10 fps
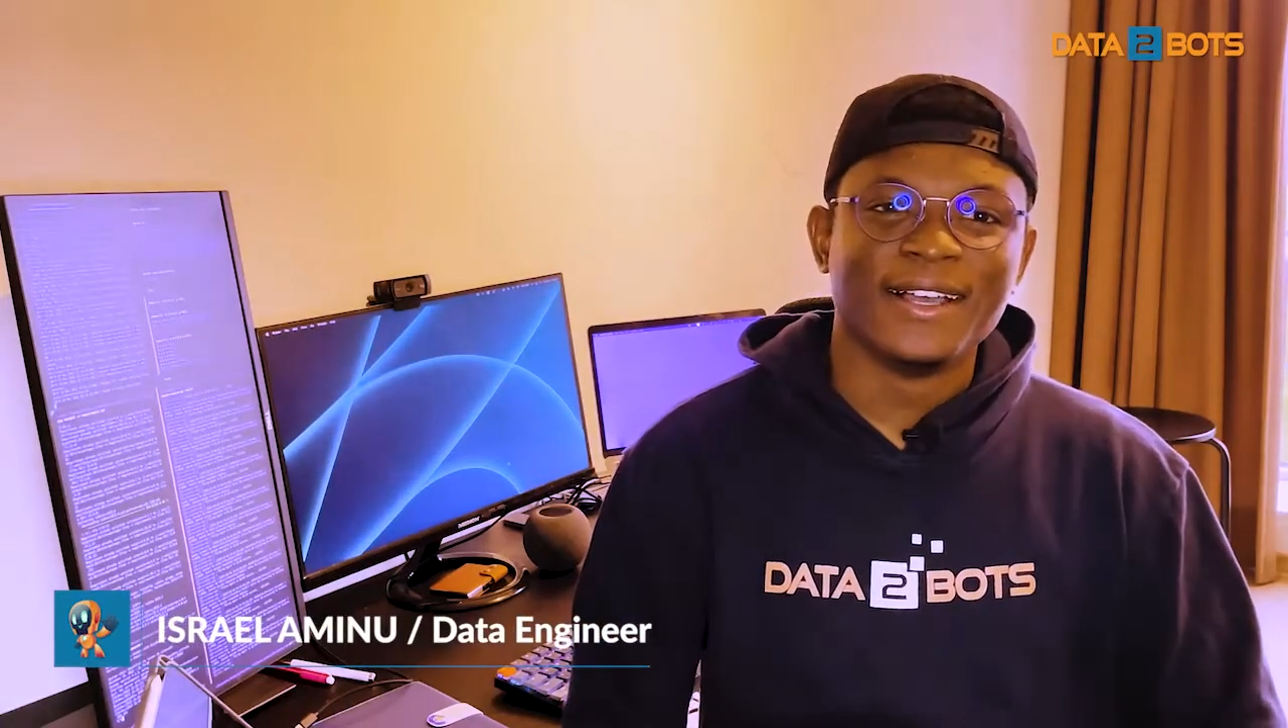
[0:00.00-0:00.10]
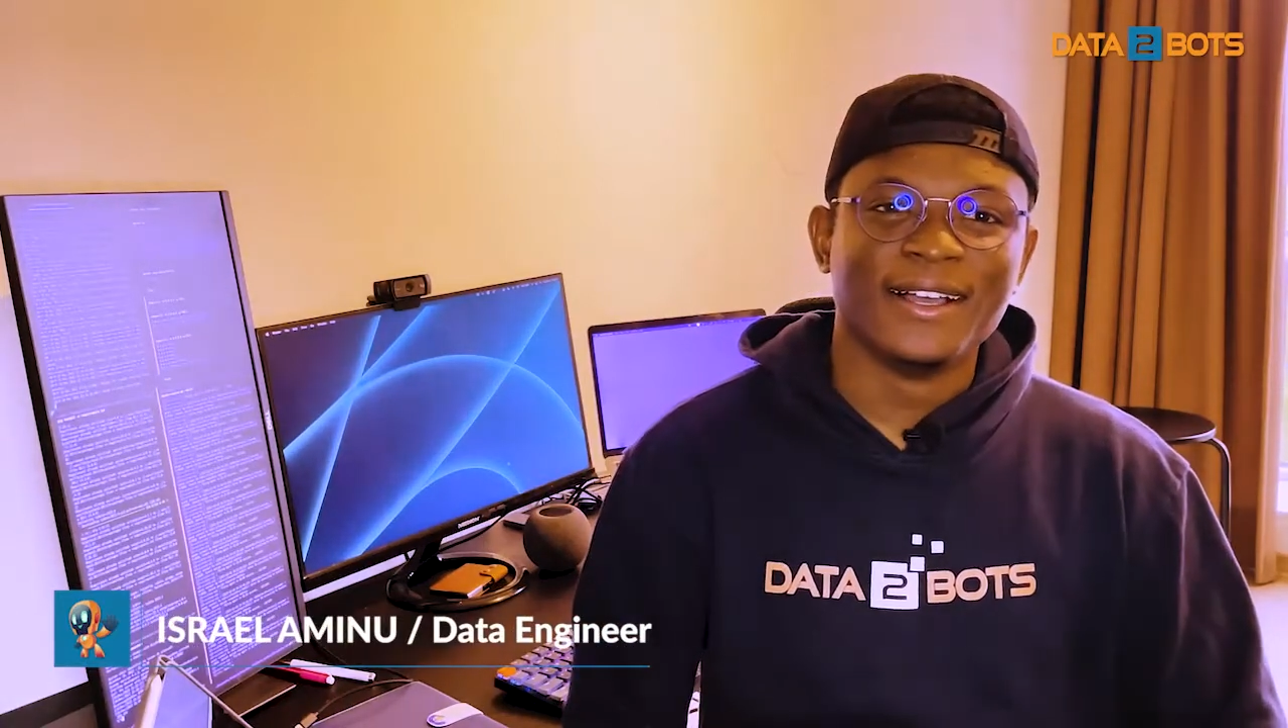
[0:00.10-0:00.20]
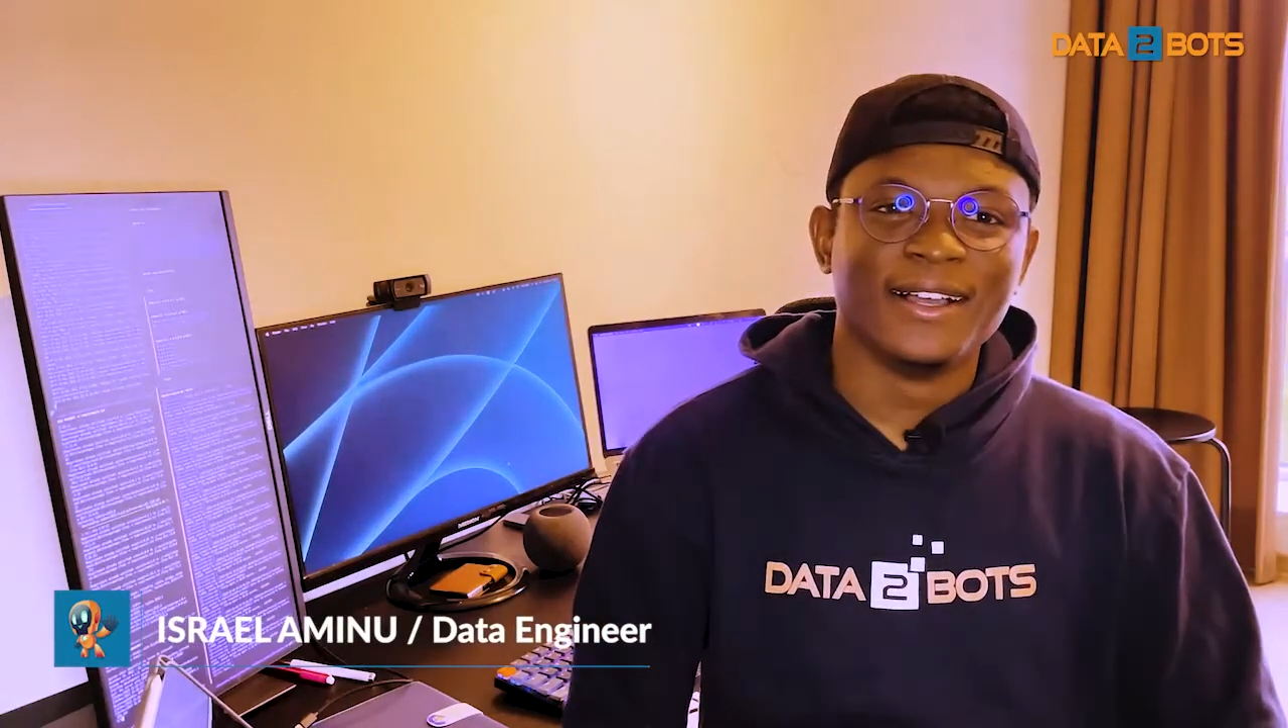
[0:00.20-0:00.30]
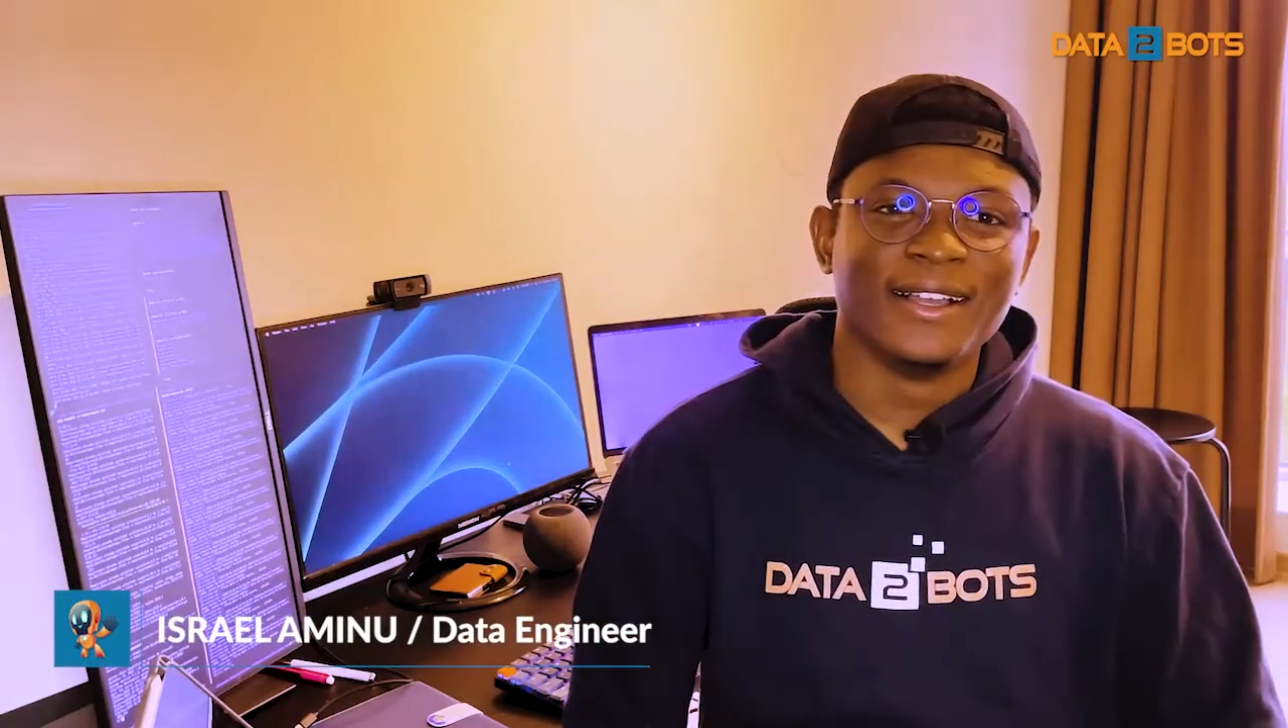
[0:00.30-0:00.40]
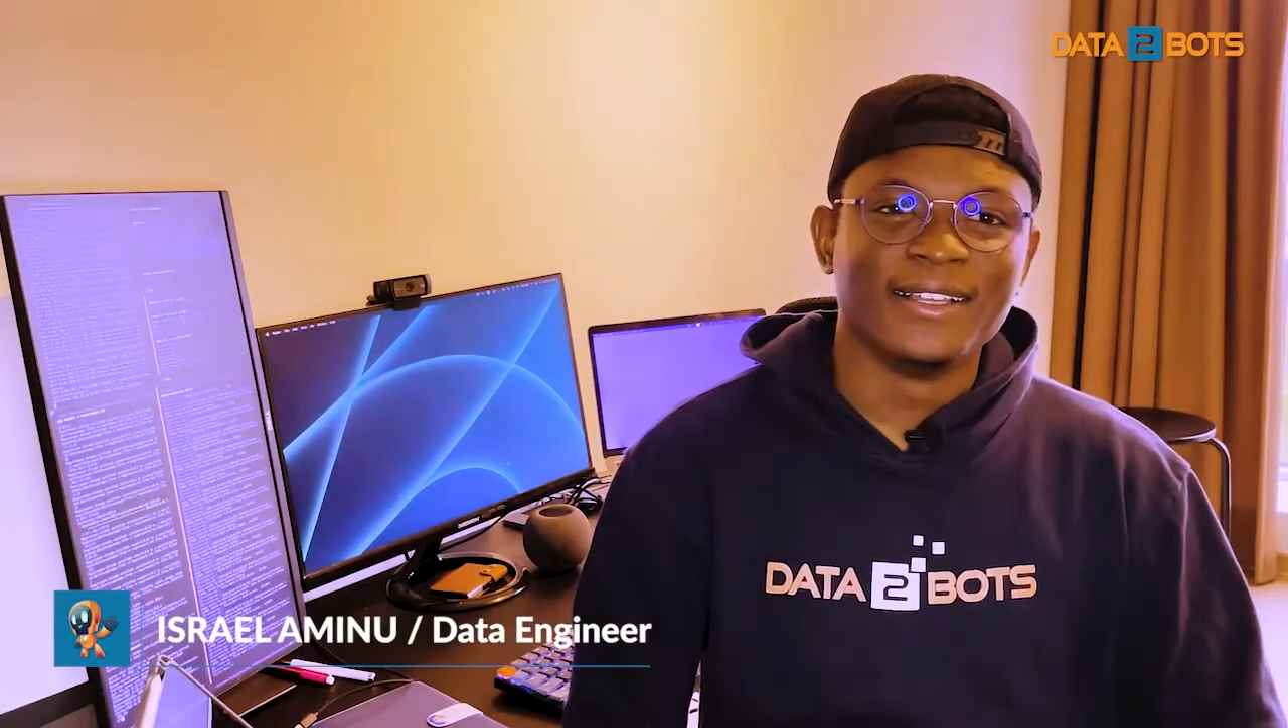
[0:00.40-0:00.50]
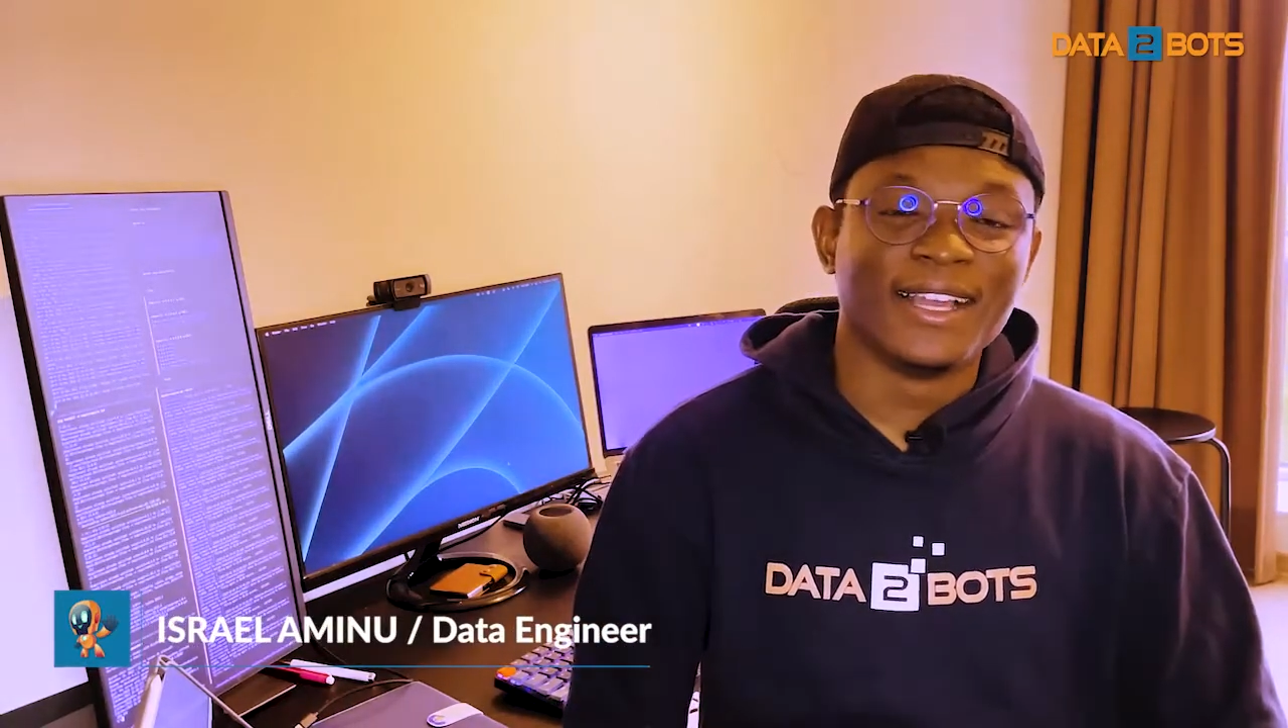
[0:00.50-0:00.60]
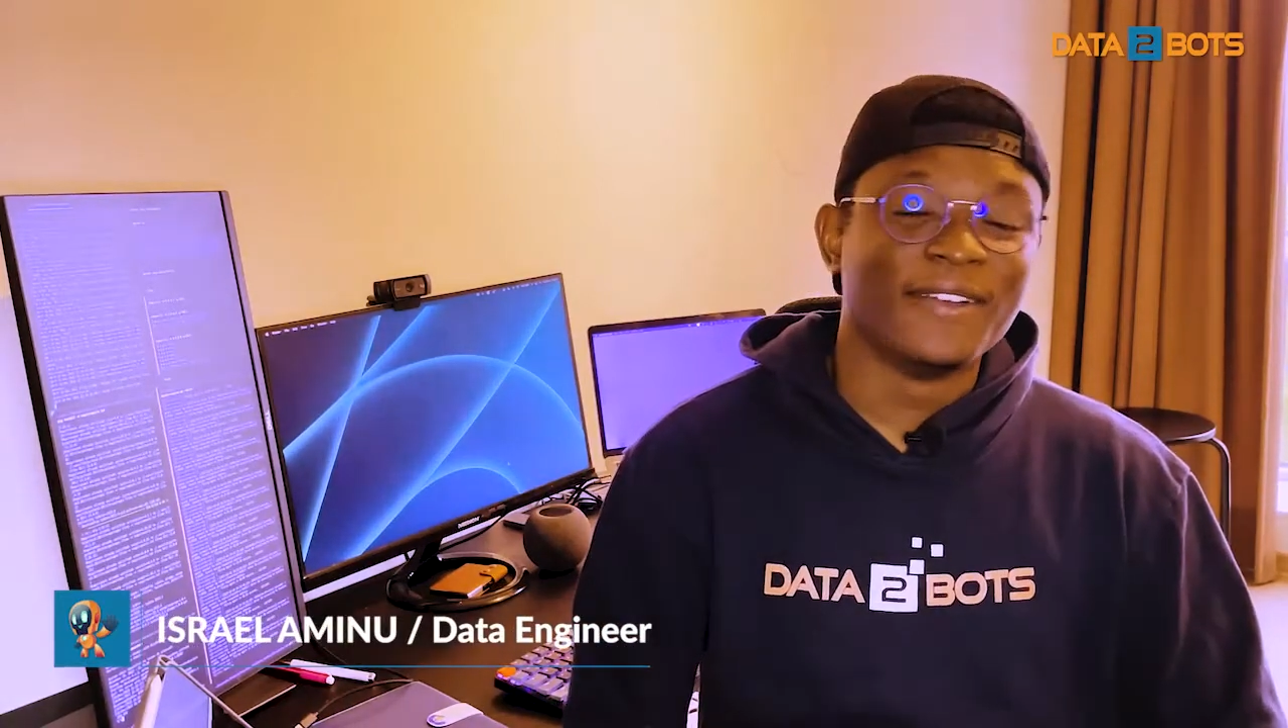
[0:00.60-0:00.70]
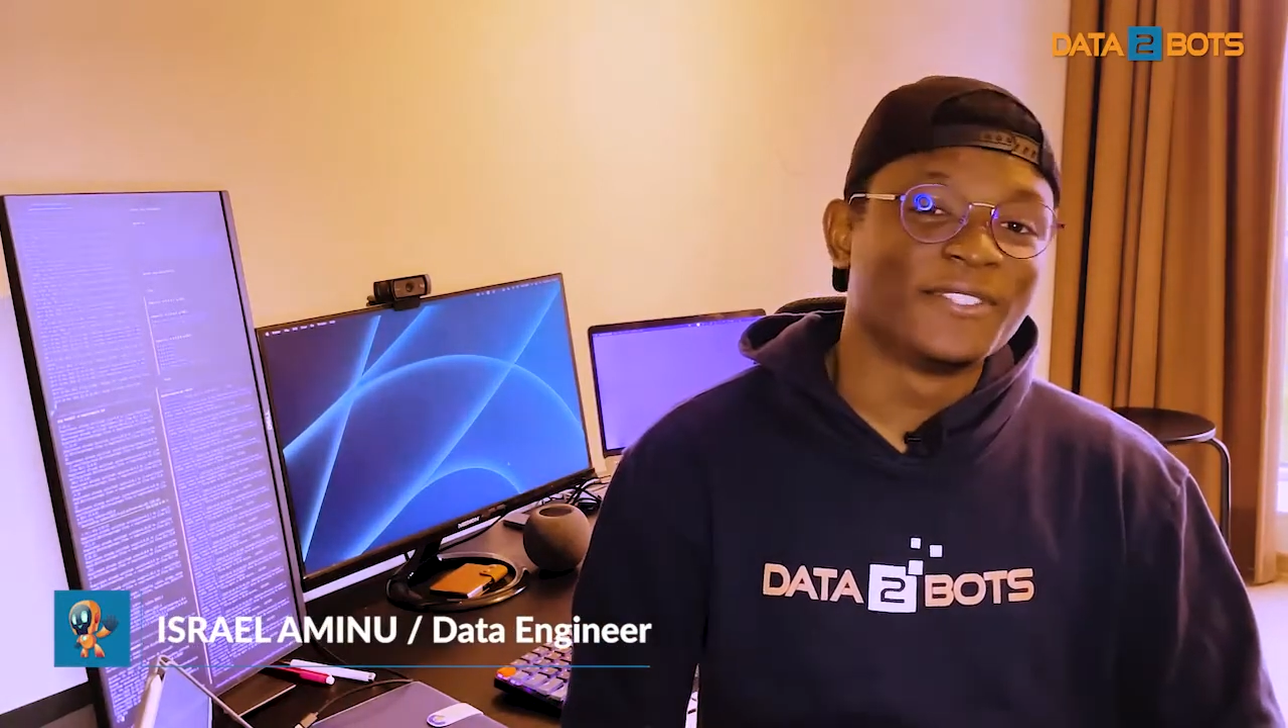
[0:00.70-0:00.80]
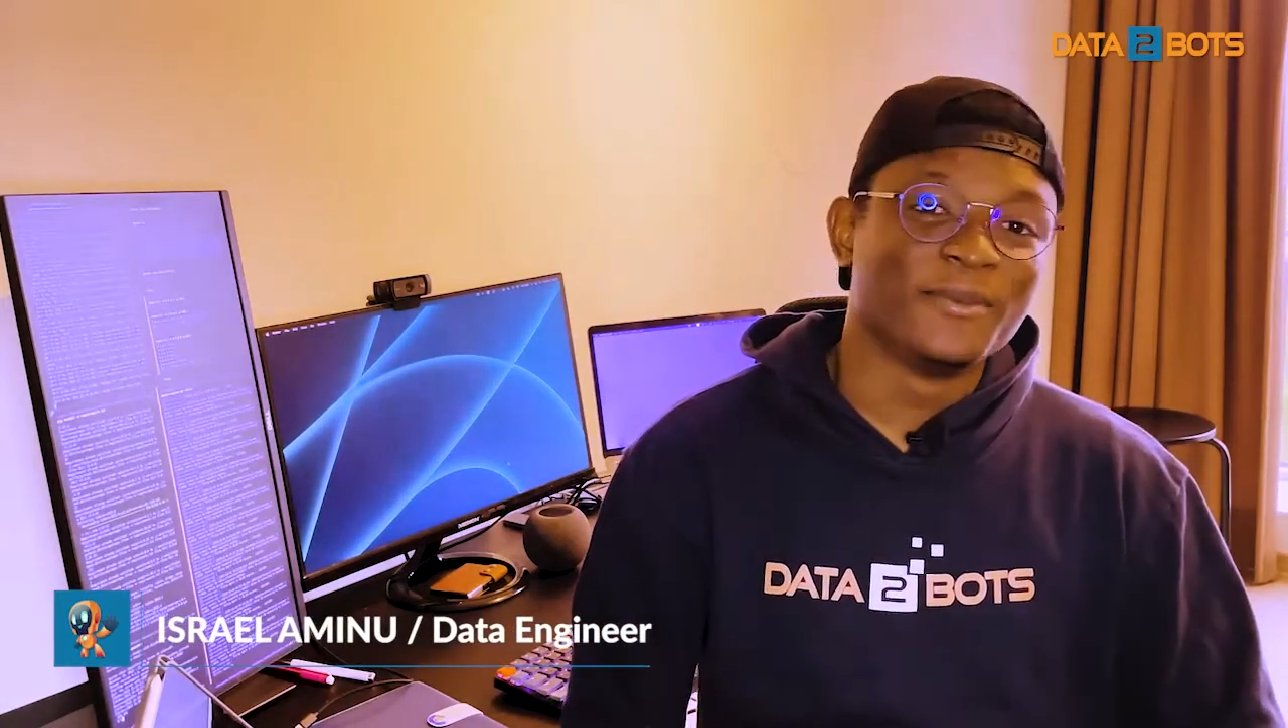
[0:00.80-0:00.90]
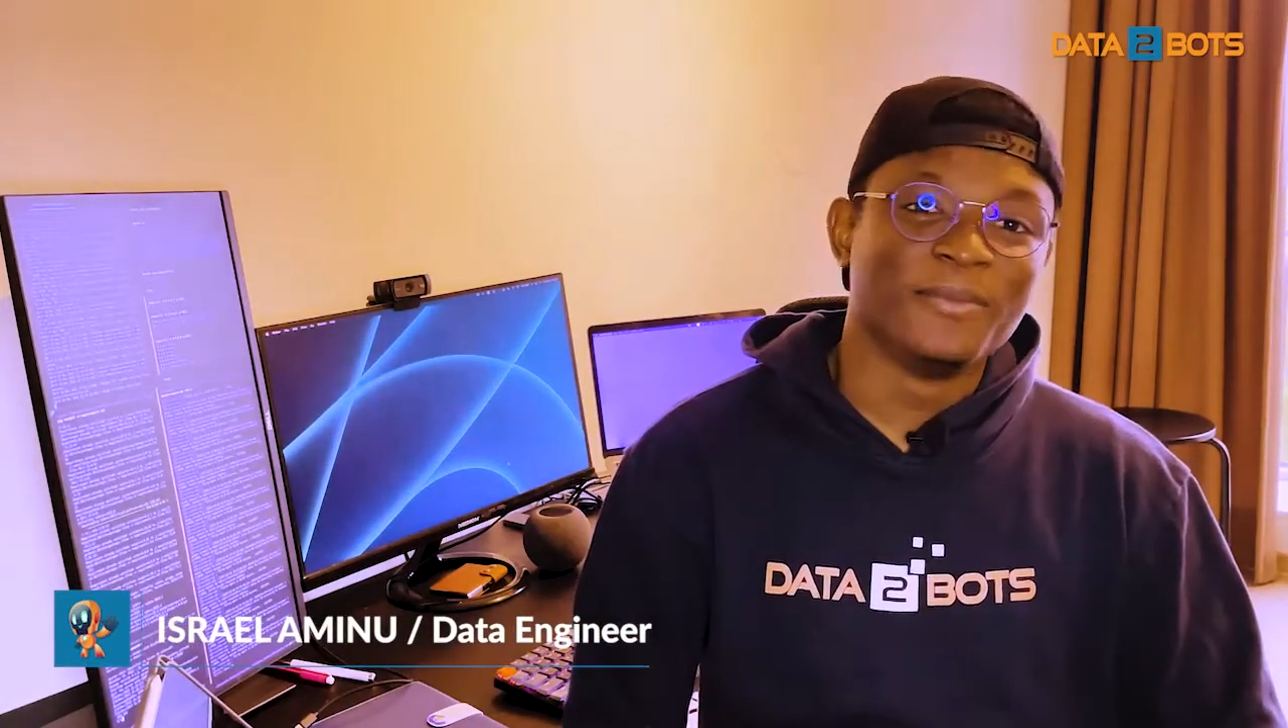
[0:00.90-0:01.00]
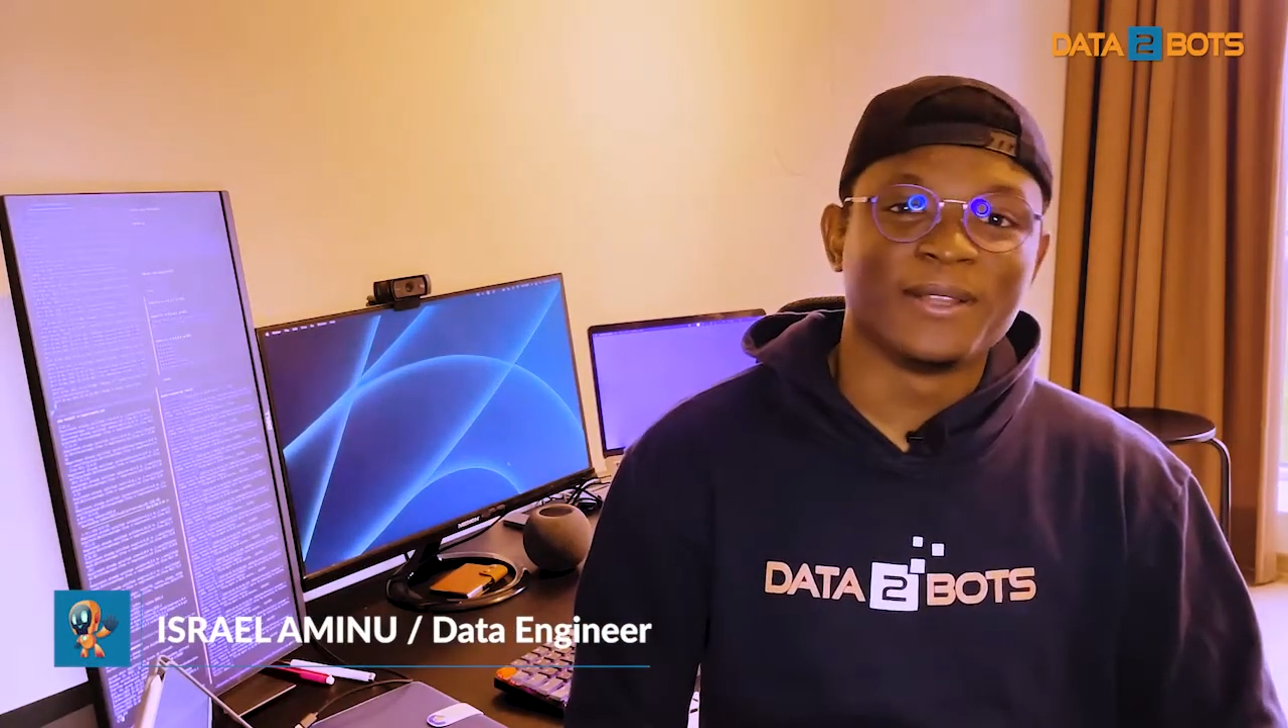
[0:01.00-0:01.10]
Have some